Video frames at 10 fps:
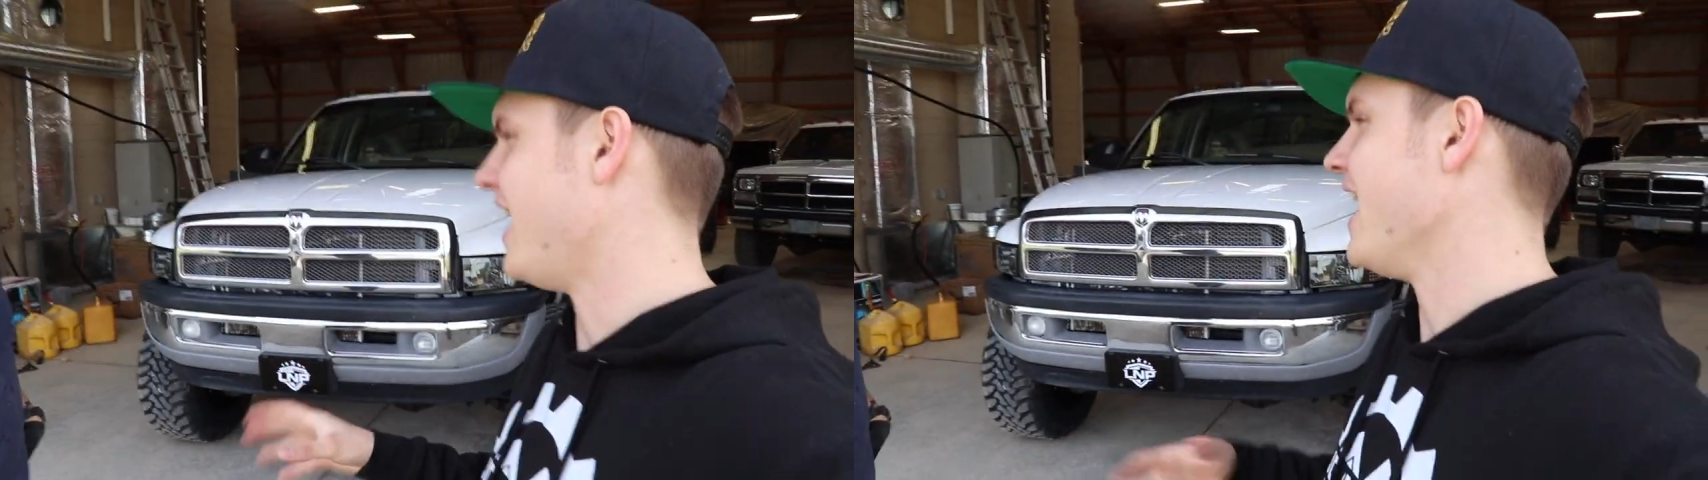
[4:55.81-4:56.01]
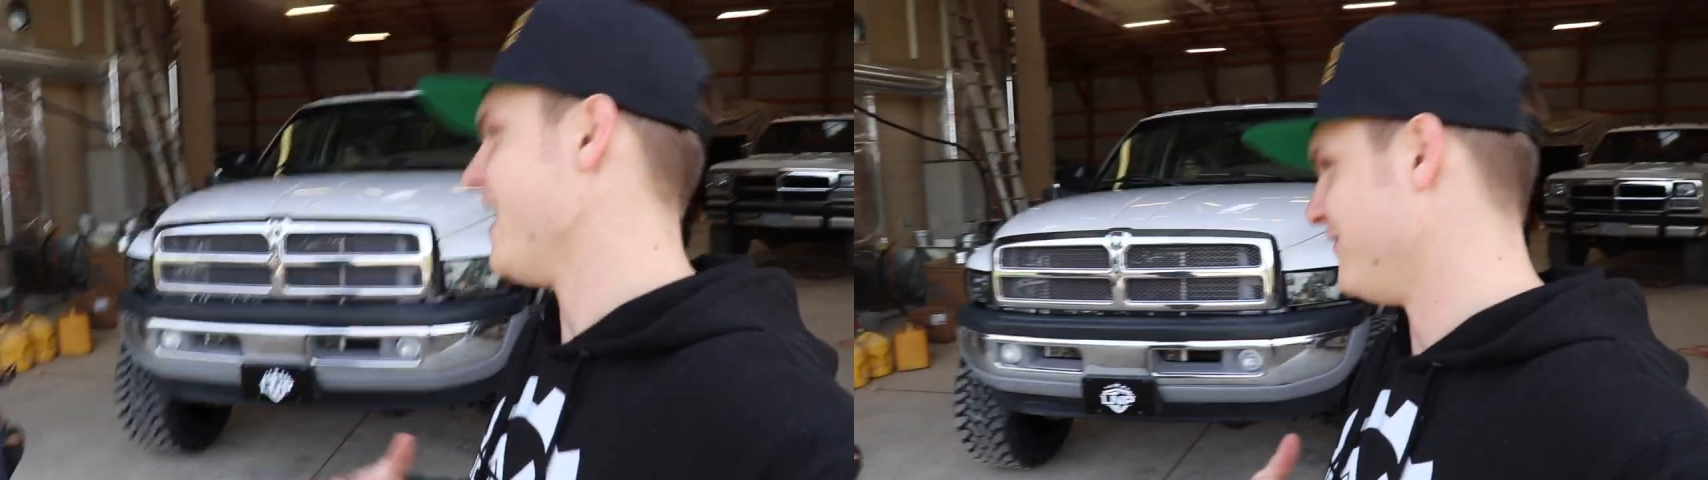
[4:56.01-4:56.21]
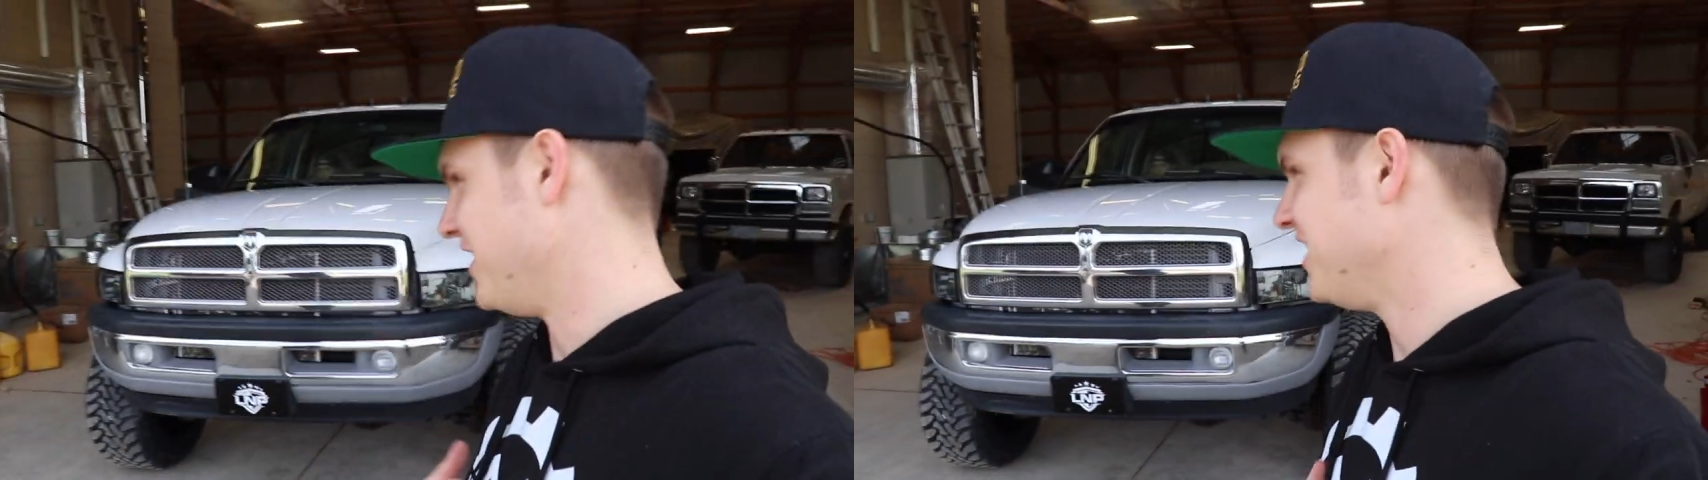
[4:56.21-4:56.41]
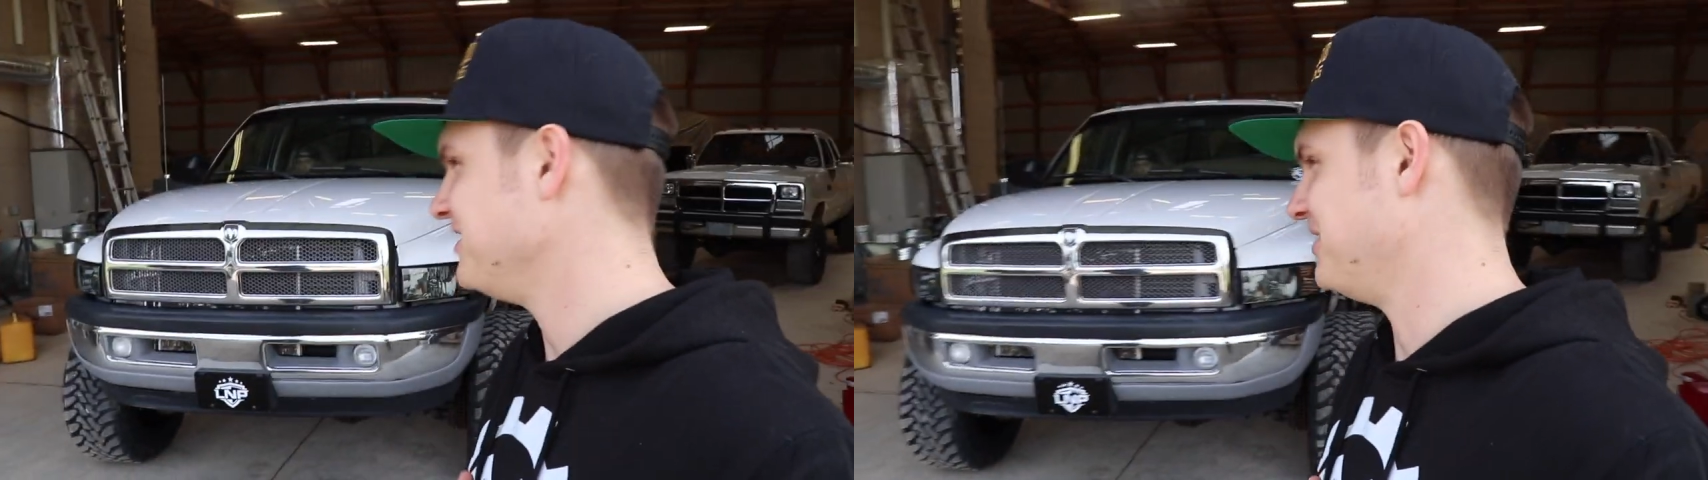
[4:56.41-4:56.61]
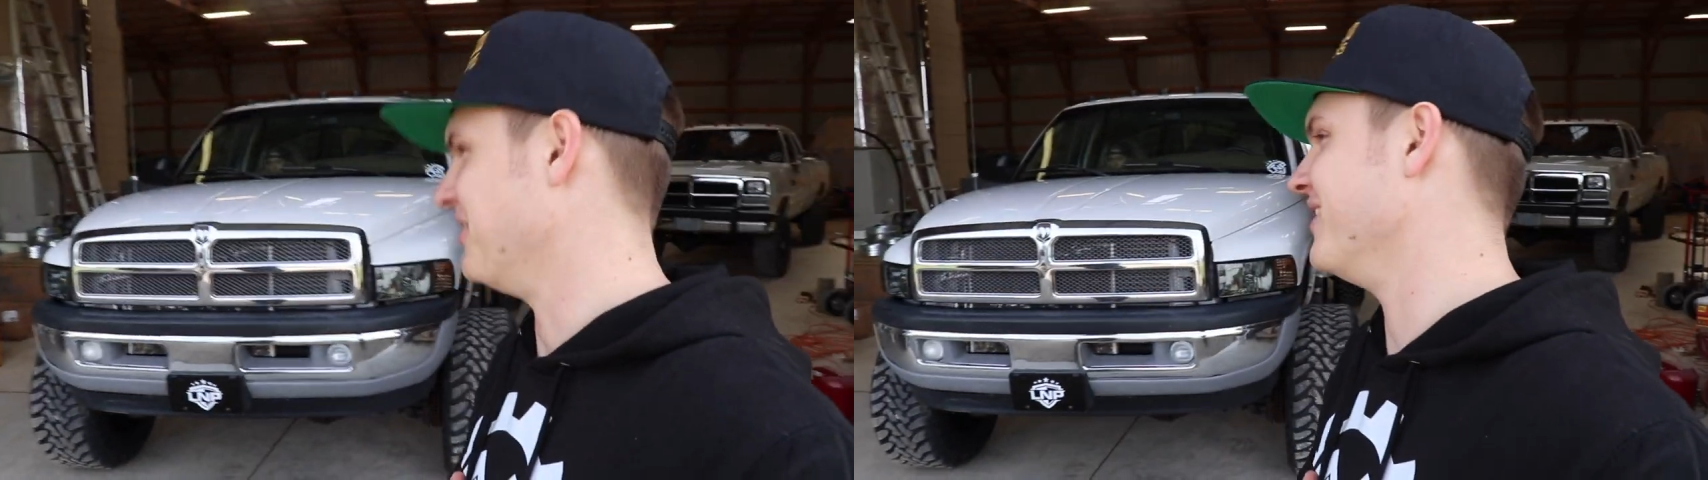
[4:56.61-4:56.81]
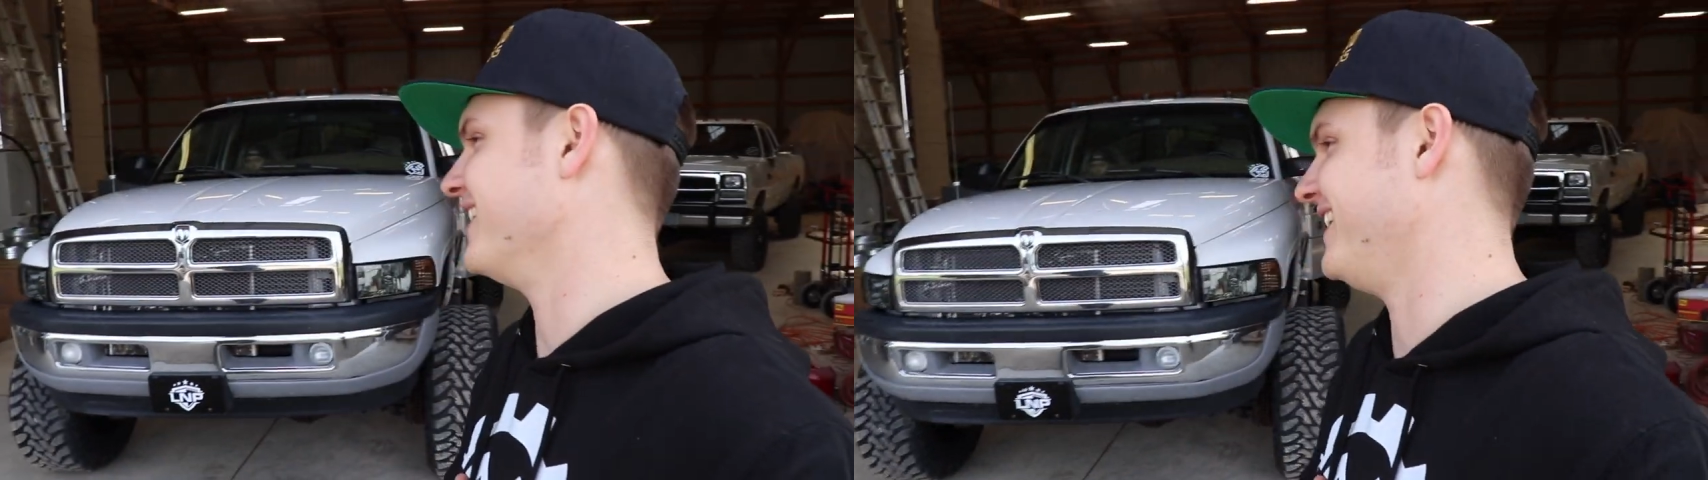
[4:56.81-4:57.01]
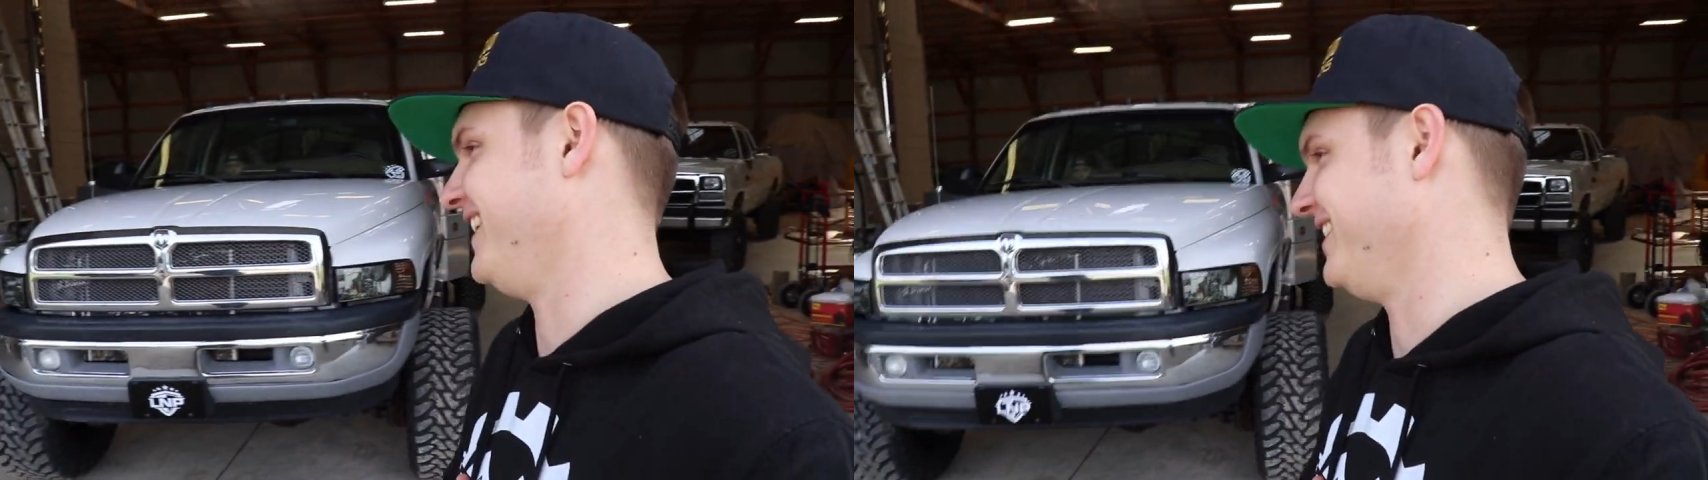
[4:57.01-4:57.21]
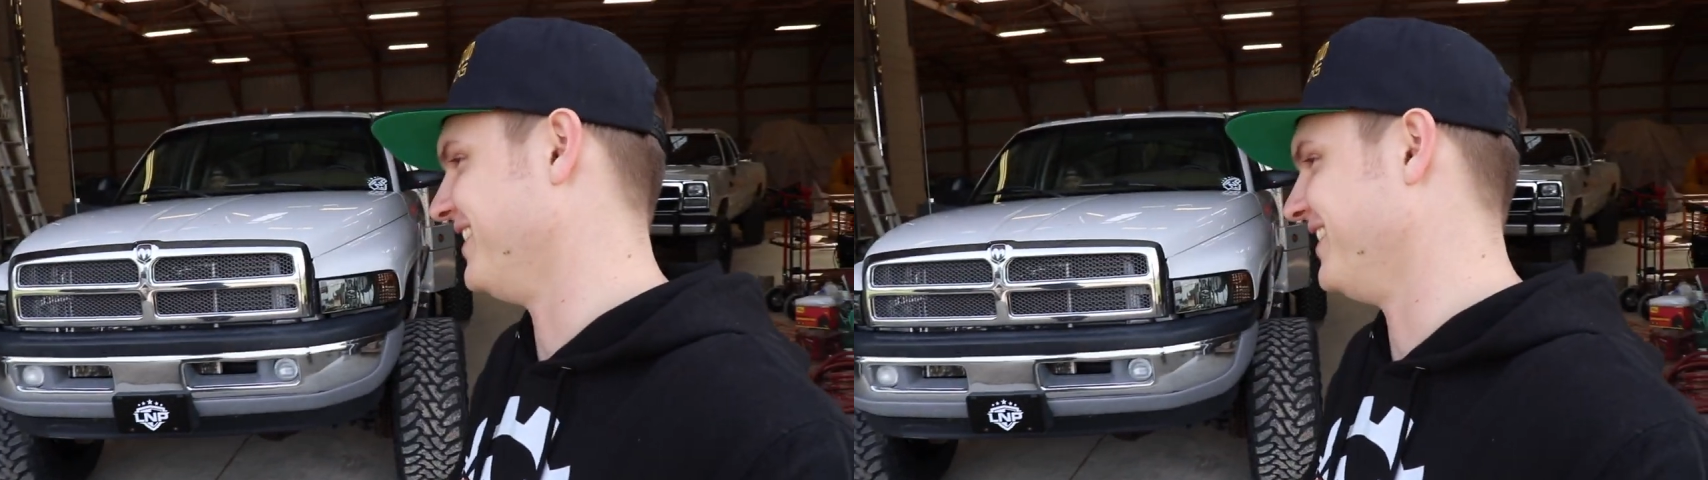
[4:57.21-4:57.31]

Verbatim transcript: I have into it.